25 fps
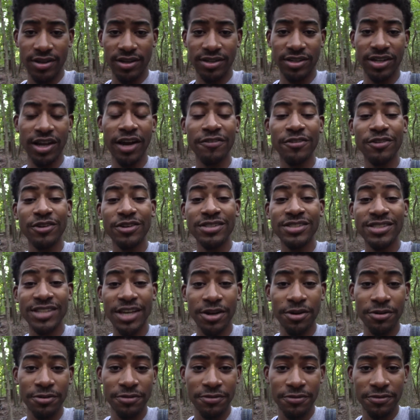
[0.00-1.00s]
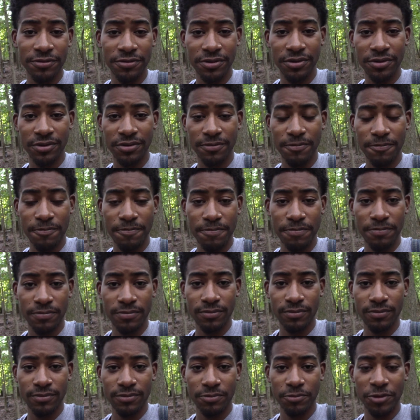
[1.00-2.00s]
Love yourself,
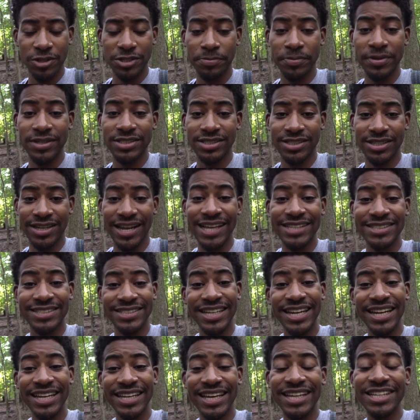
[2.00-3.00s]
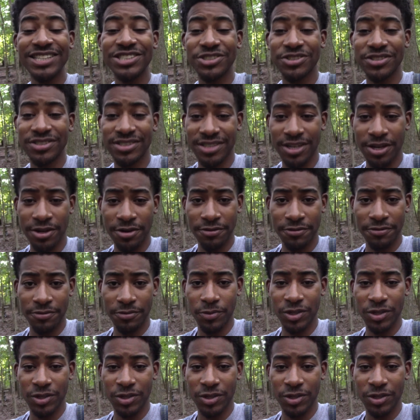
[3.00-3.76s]
which means to not sin against yourself,